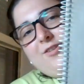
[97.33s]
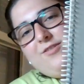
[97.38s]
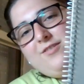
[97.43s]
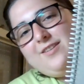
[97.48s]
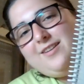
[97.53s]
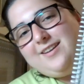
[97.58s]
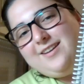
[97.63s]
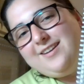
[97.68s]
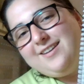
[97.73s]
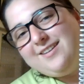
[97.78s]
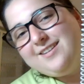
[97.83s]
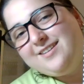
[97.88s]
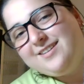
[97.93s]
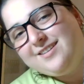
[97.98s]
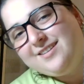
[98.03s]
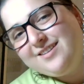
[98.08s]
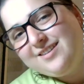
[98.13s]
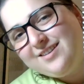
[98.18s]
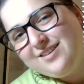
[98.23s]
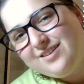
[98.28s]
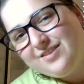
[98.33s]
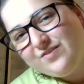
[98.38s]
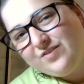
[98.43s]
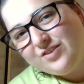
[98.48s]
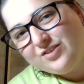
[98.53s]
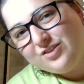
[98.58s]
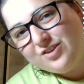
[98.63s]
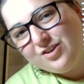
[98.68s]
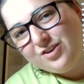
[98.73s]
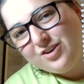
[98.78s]
you need
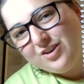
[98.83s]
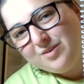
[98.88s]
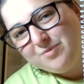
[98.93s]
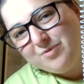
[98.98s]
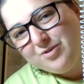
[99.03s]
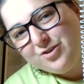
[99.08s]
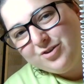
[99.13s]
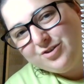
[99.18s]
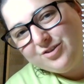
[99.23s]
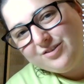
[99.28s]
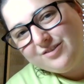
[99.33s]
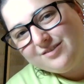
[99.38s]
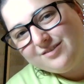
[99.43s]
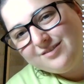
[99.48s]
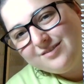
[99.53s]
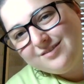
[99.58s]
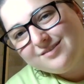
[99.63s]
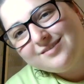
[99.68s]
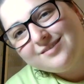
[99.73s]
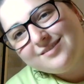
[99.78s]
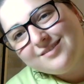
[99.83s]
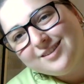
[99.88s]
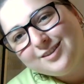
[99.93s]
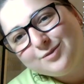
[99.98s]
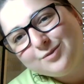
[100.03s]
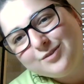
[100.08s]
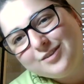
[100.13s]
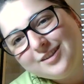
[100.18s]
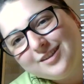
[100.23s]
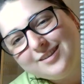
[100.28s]
for circular motion. These
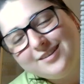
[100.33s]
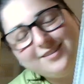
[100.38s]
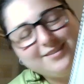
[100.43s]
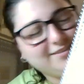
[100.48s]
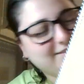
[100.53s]
ones here.